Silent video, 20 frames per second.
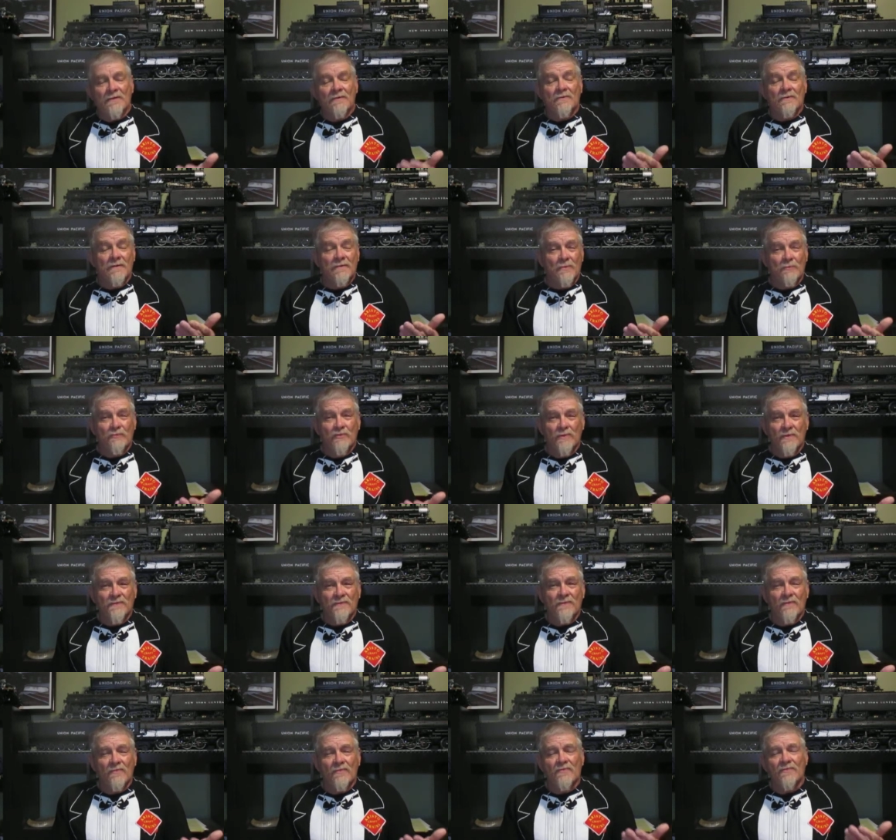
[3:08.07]
You don't have to
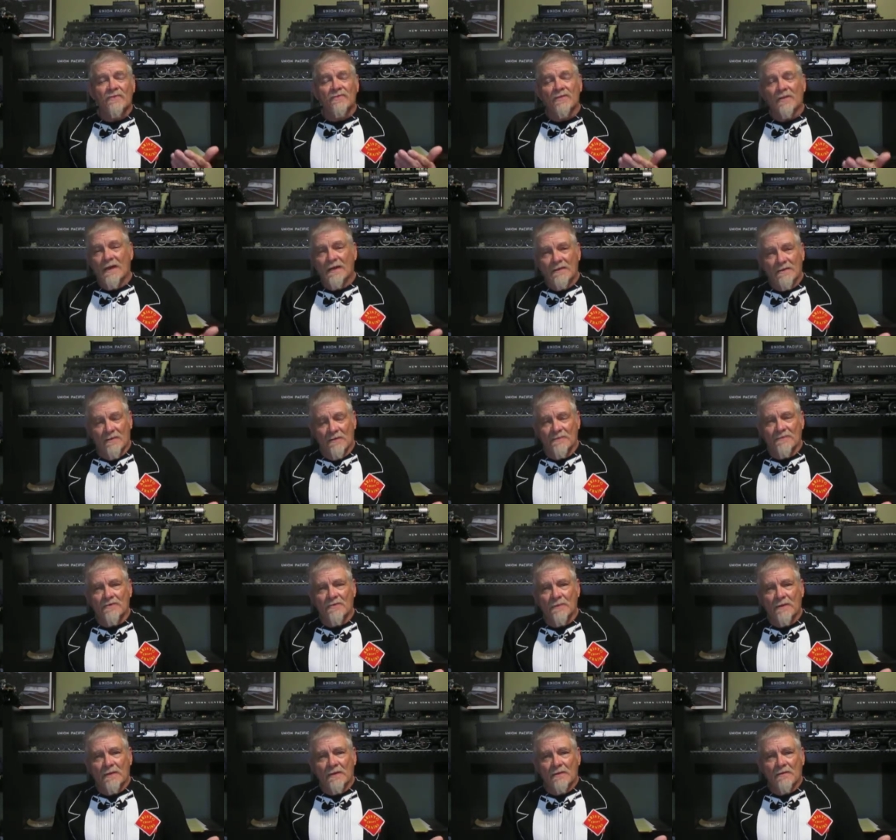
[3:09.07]
push the light onto
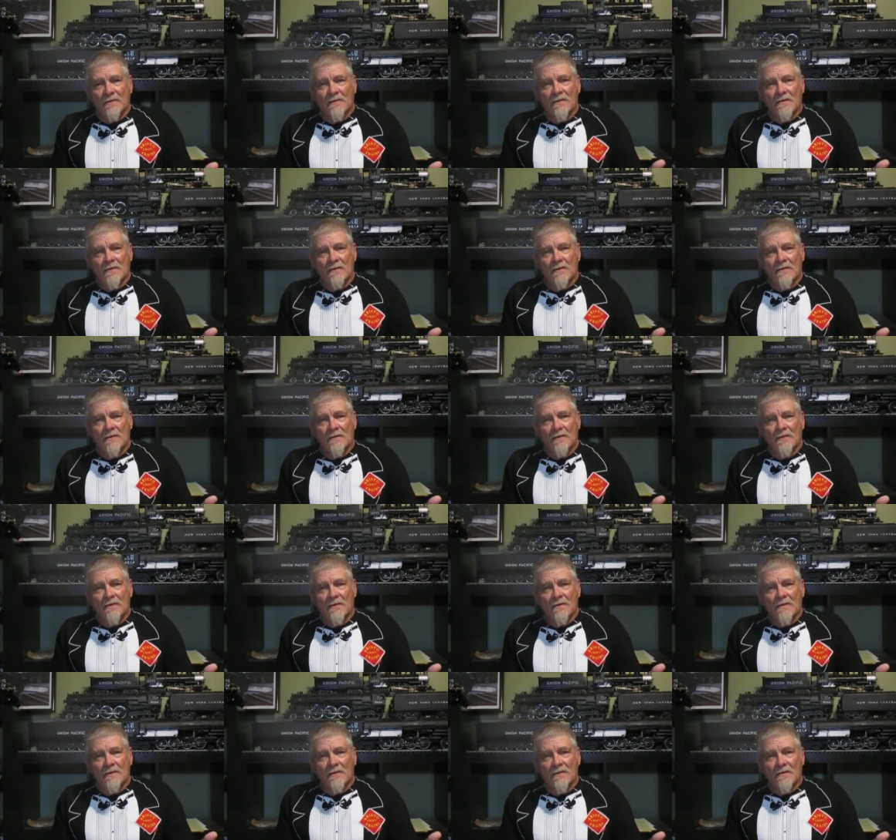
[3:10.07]
me.